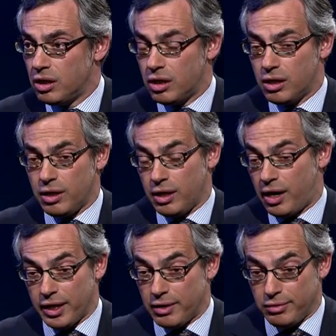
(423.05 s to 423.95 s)
Uh,
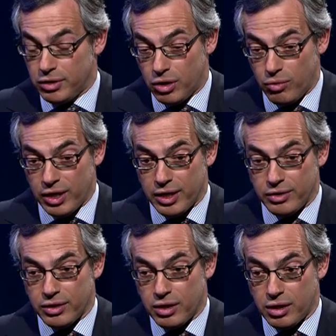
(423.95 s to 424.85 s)
I, you know,
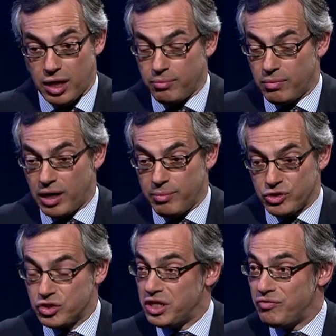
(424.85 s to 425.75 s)
and uh, I'm, I'm a
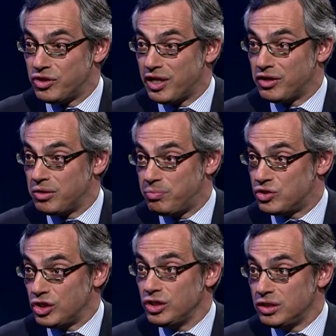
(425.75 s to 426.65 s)
slave to that
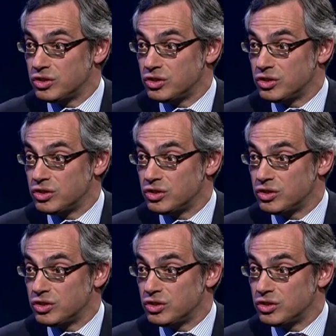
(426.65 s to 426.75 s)
position.